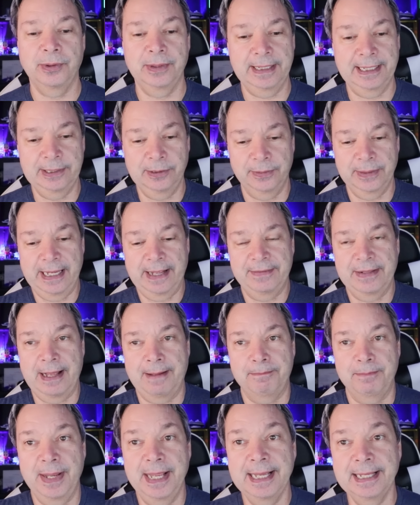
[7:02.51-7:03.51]
and I don't have
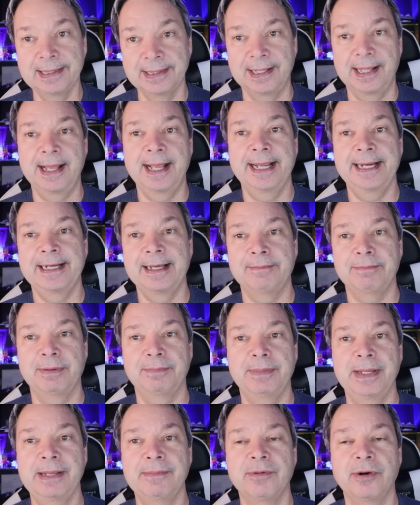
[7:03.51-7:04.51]
that big lineup
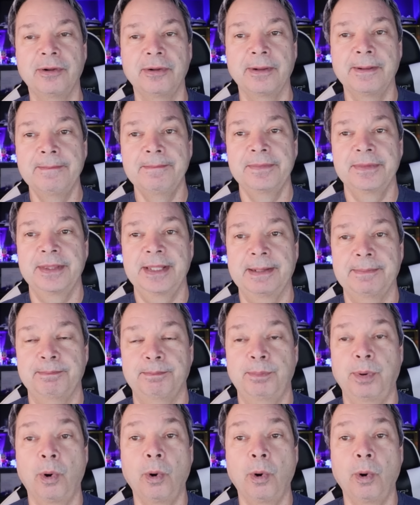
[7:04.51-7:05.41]
of people that